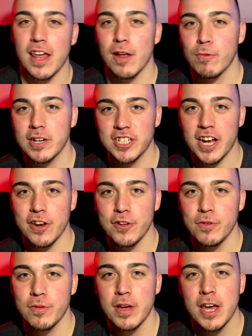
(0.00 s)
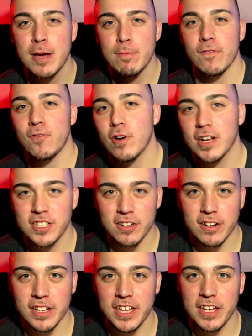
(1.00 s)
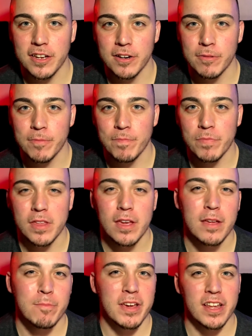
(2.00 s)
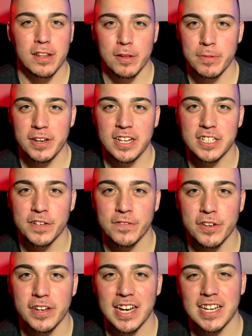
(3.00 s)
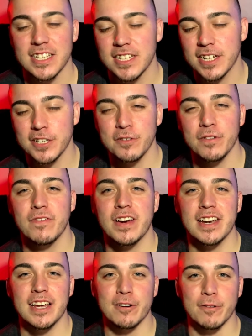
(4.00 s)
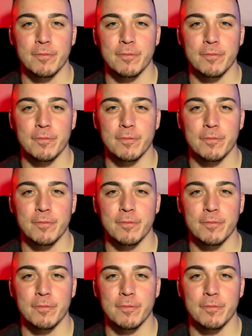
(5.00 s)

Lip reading: I wish I knew before I started keto. Make it a little bit easier for you guys. Stay tuned to find out.